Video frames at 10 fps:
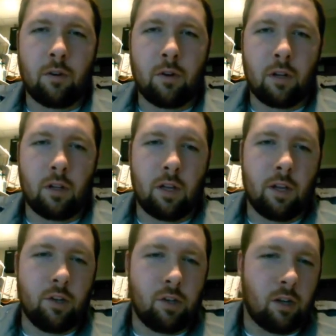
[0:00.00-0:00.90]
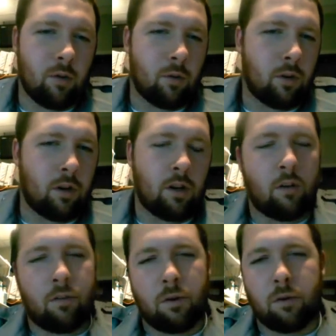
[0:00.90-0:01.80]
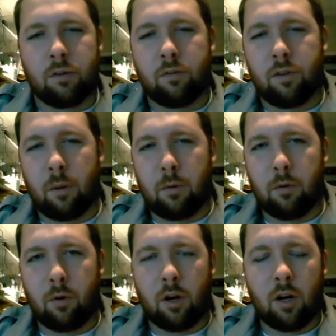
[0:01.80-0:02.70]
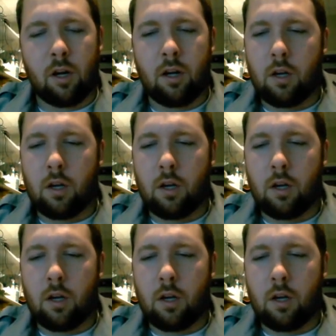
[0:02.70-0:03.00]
until late January. Interview was in February.